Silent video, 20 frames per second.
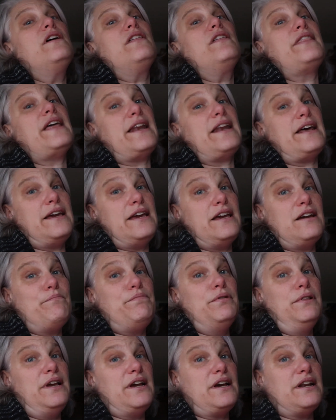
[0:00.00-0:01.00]
that I am
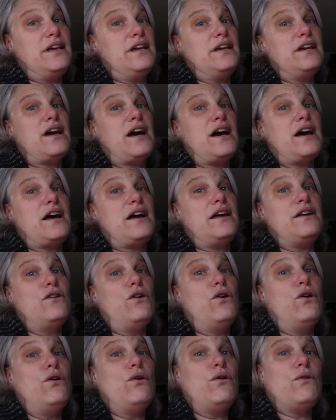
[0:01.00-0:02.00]
planning on
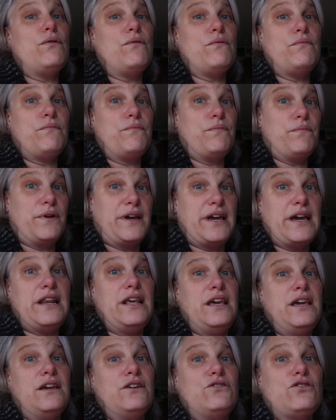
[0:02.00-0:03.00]

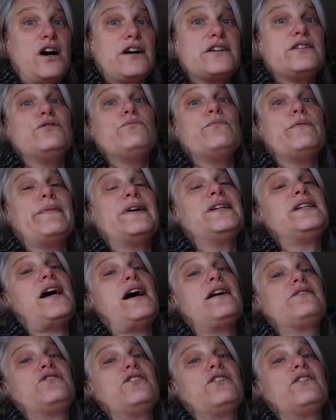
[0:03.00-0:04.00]
talking with my
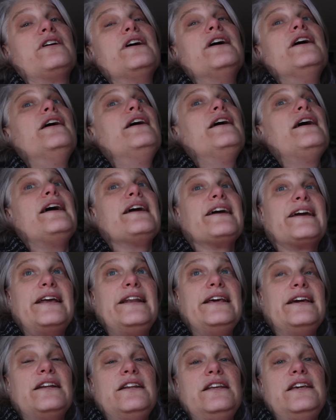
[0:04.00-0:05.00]
doctor and
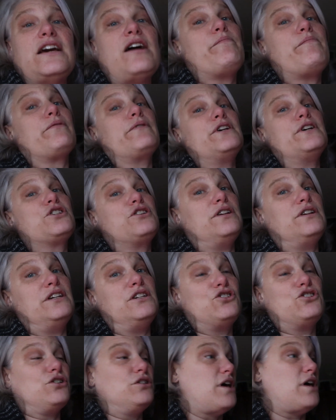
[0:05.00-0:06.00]
getting a knee operation
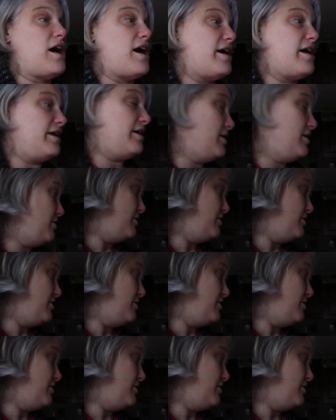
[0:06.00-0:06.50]
in July.